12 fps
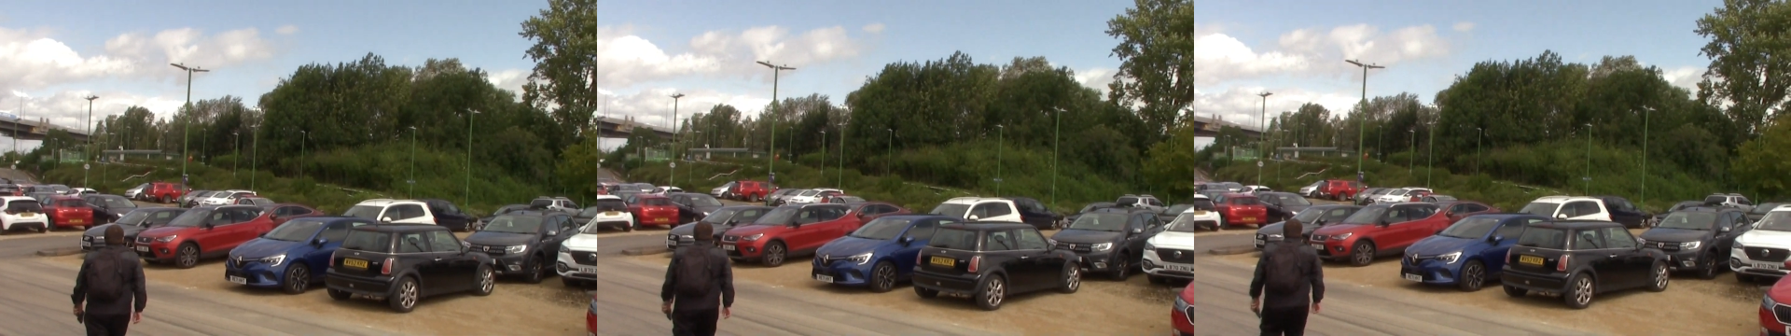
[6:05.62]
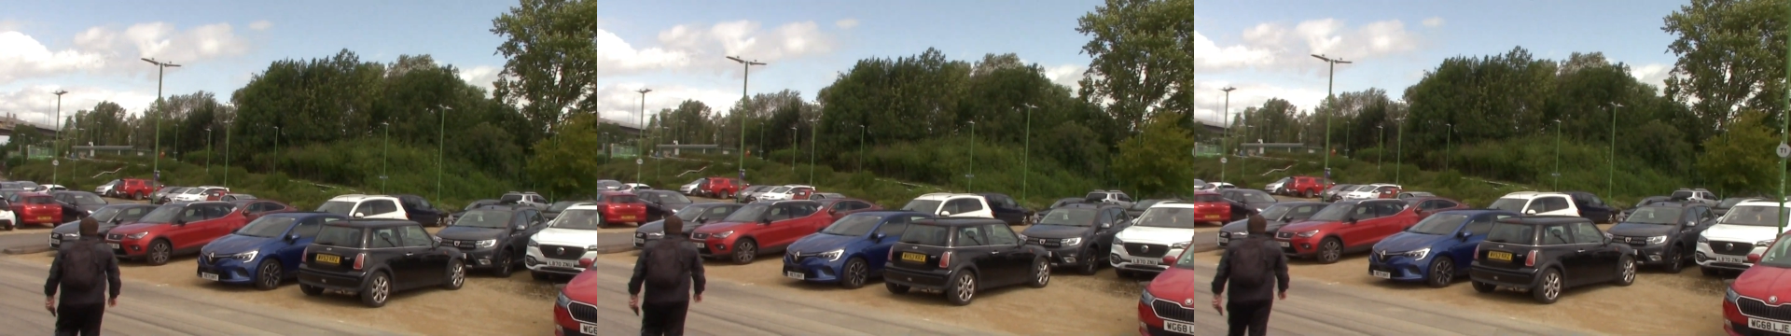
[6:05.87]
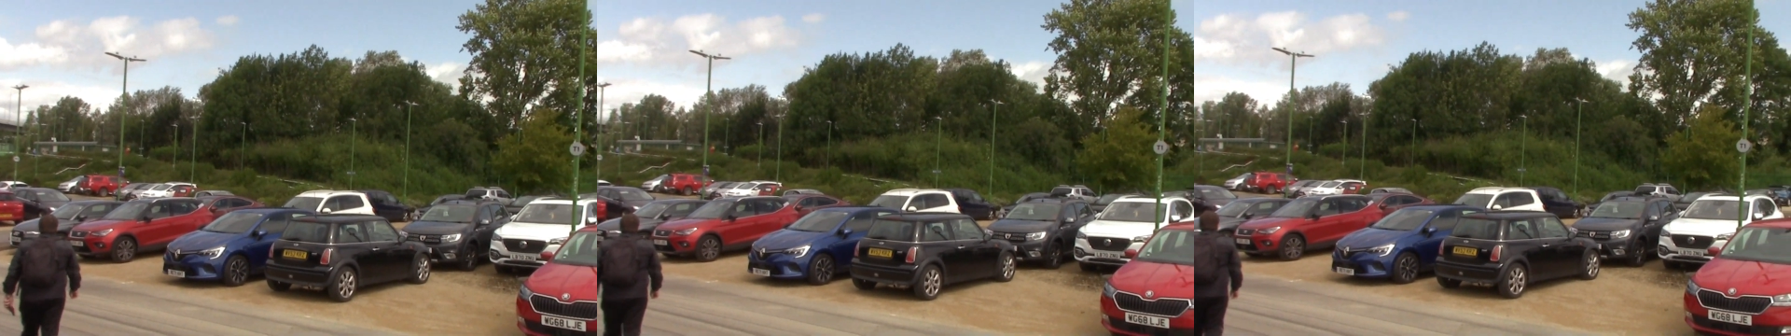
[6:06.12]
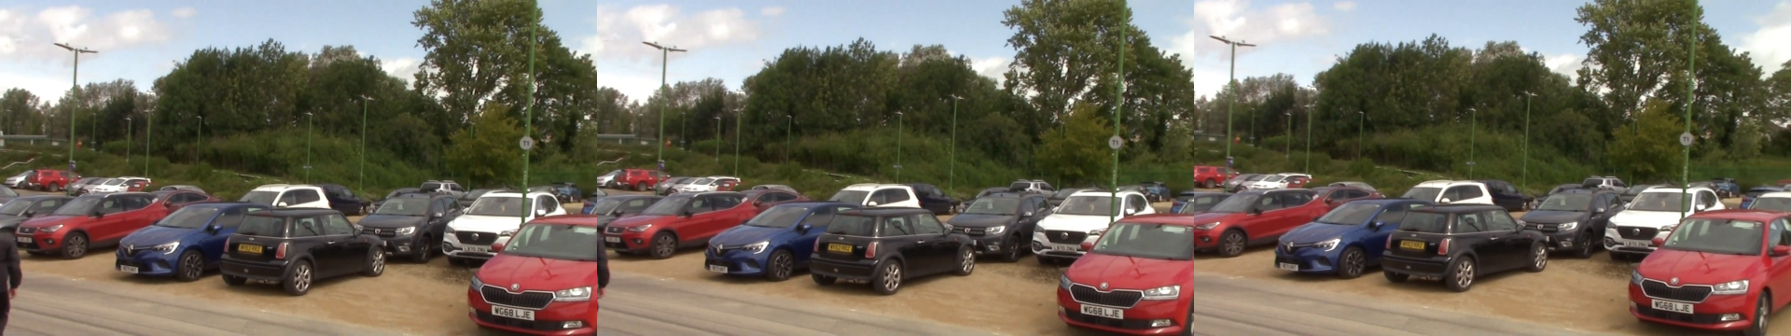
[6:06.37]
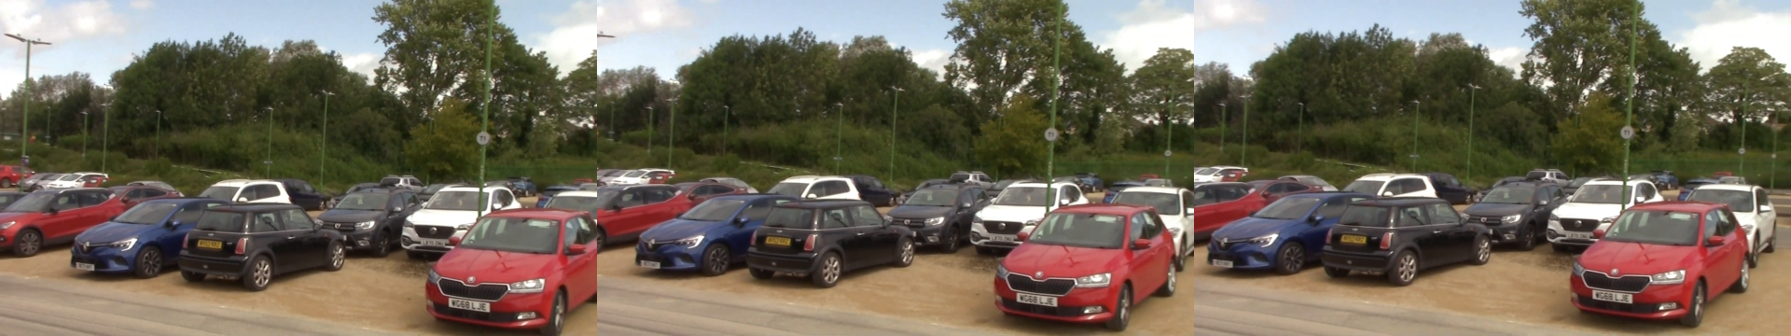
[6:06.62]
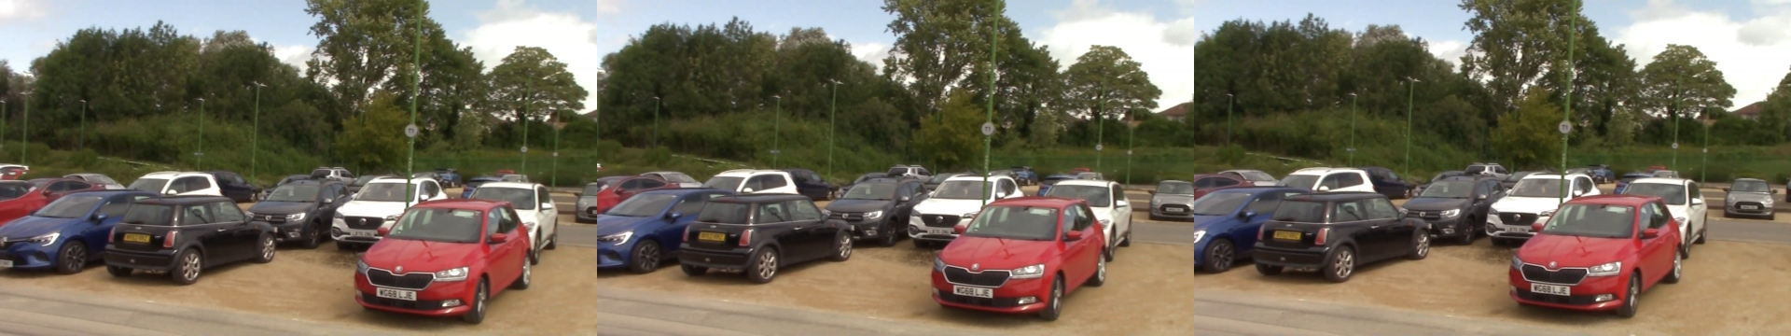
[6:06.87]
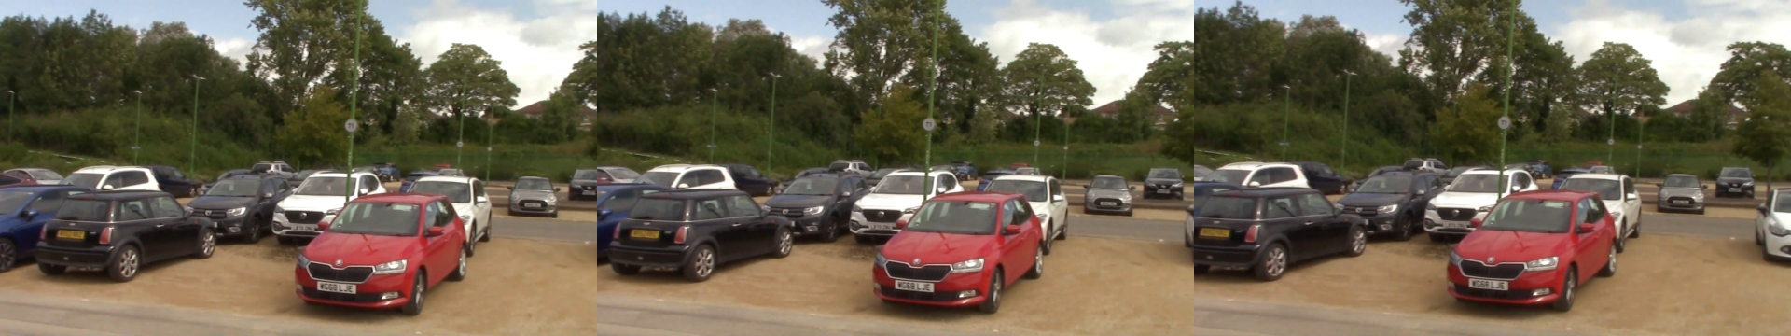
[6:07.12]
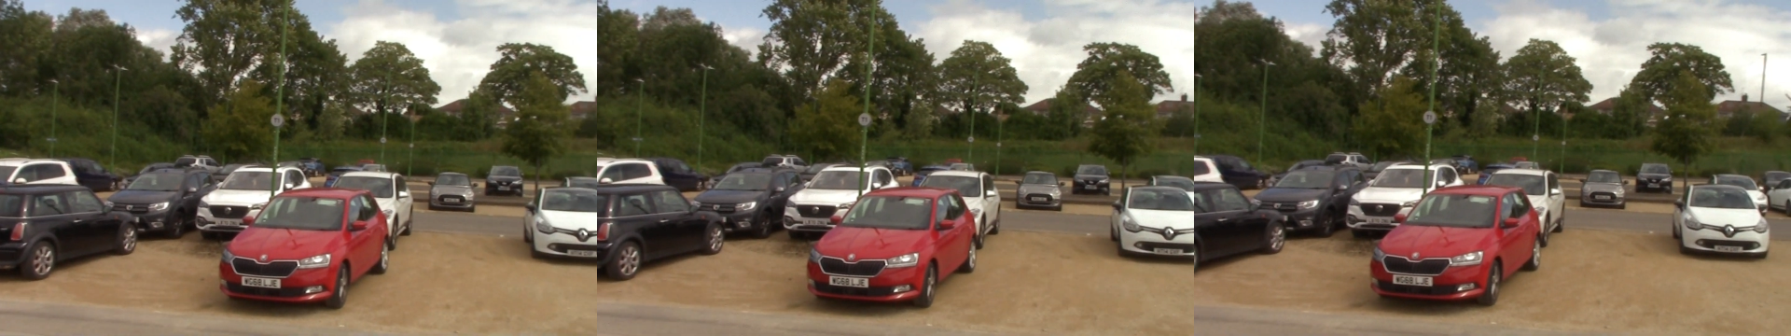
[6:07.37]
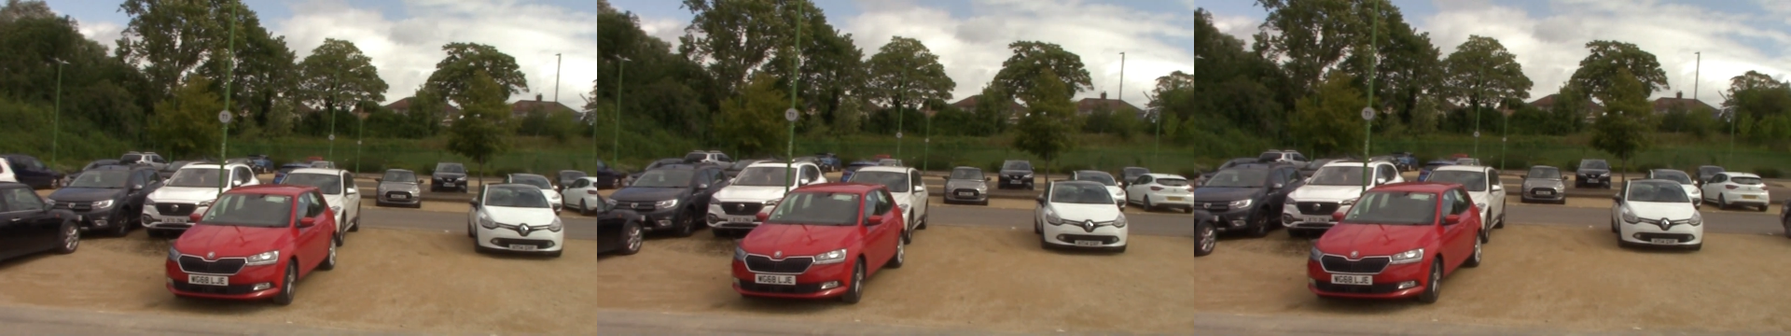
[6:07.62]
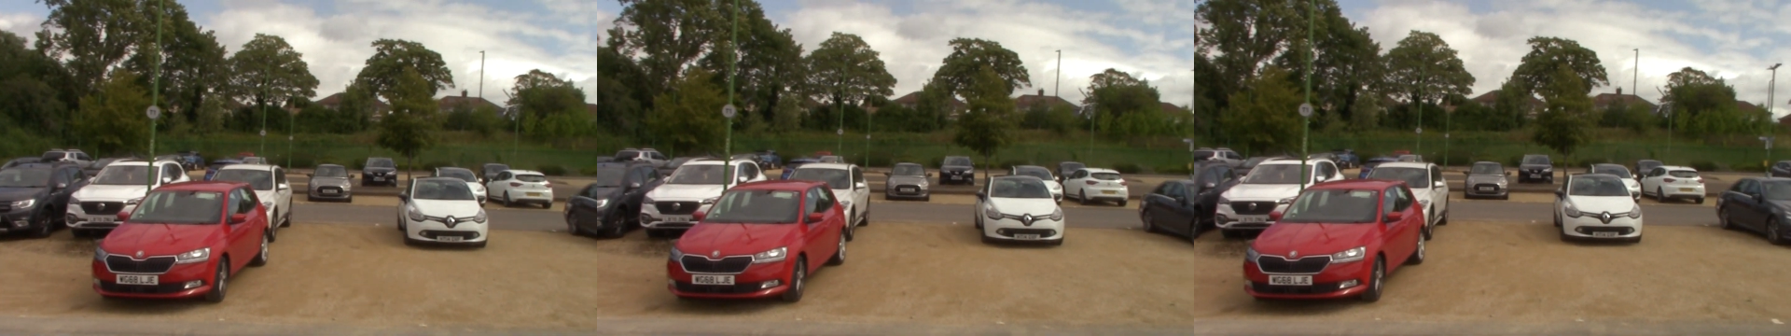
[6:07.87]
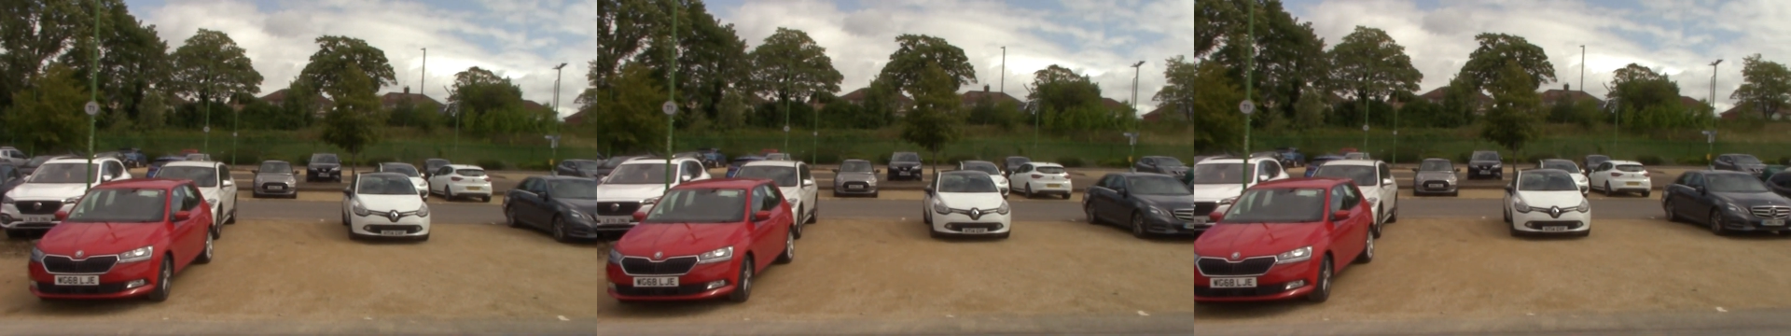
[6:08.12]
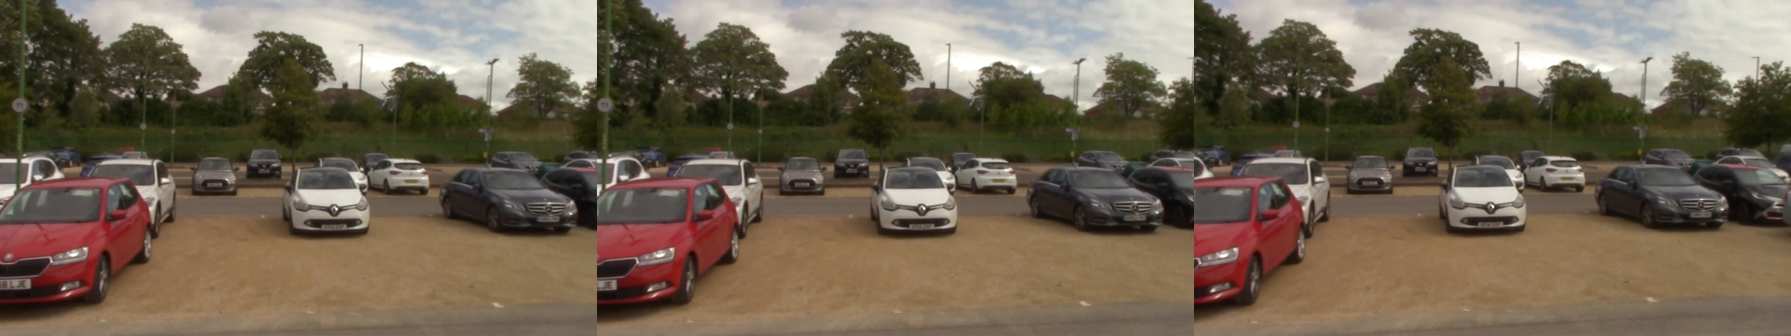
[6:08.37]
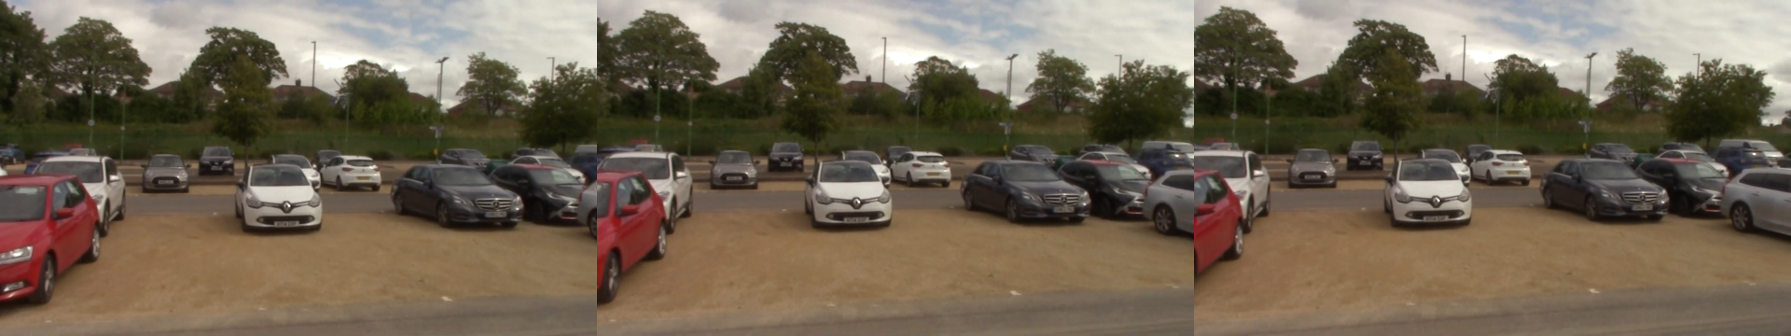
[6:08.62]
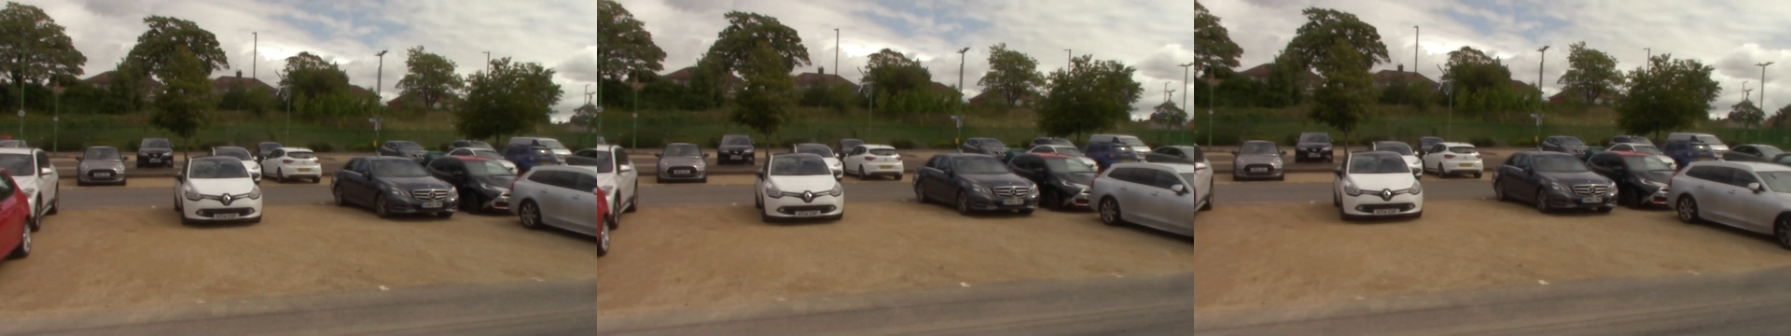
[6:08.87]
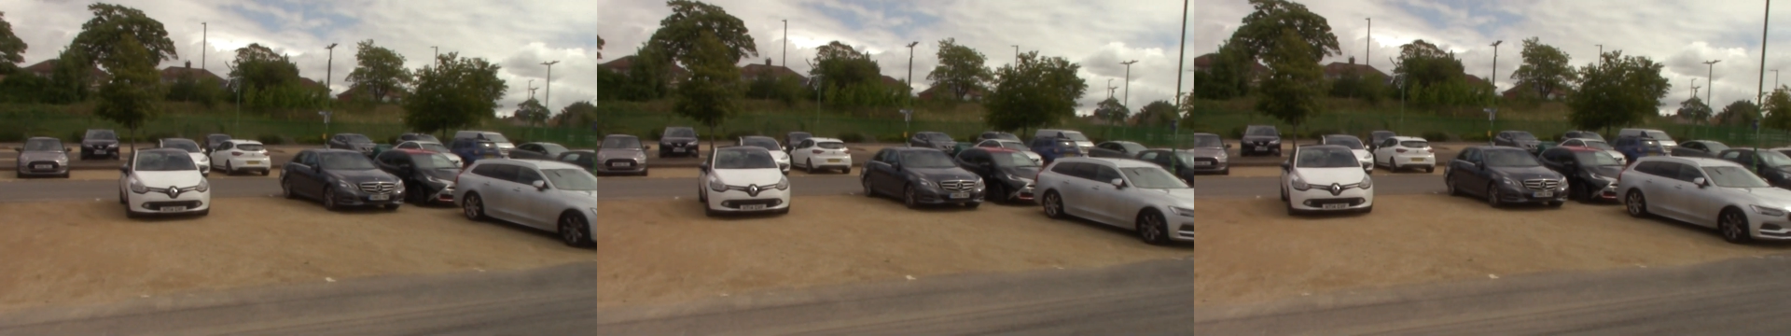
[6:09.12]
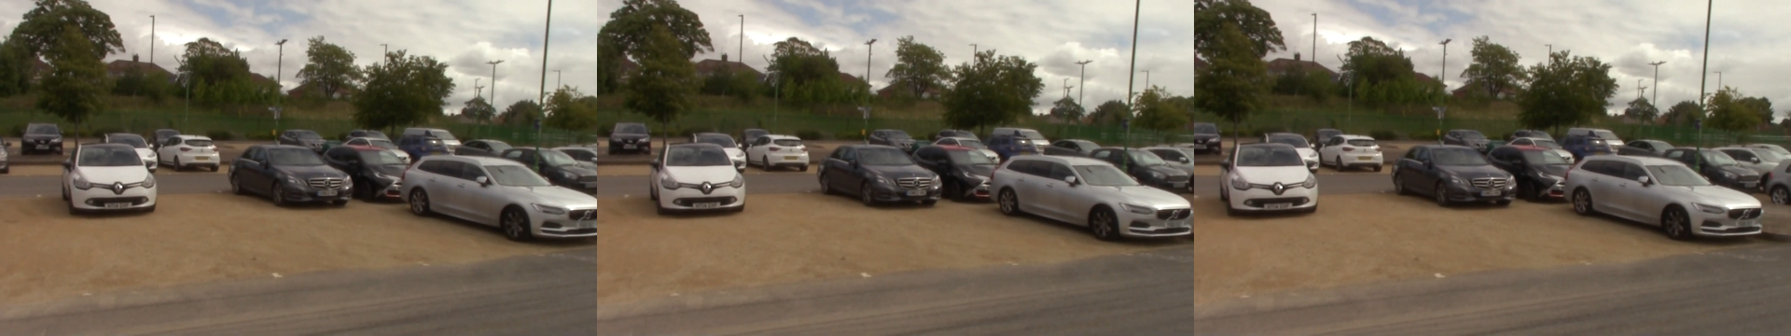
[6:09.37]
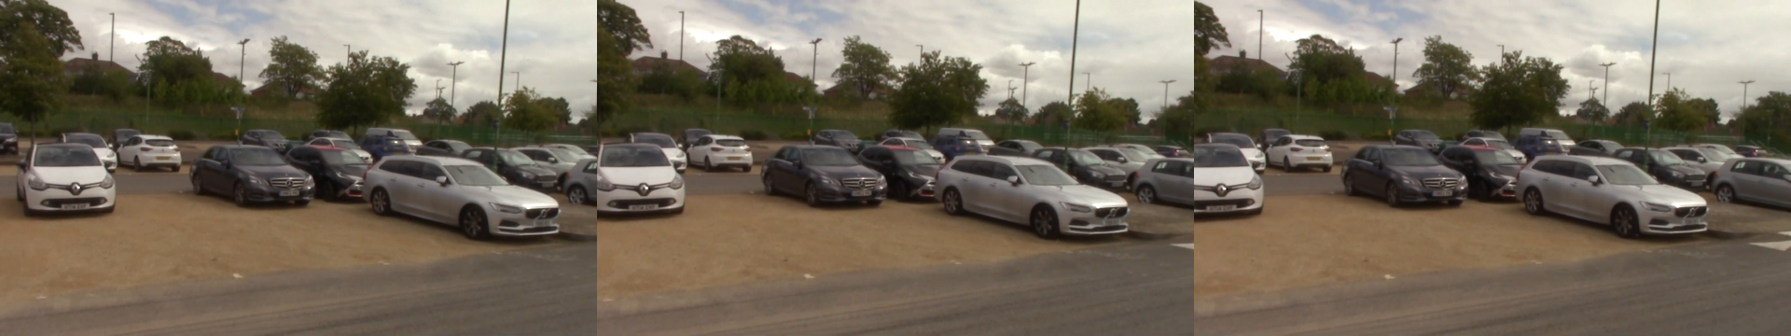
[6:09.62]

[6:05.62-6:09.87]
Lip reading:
(no speaker visible)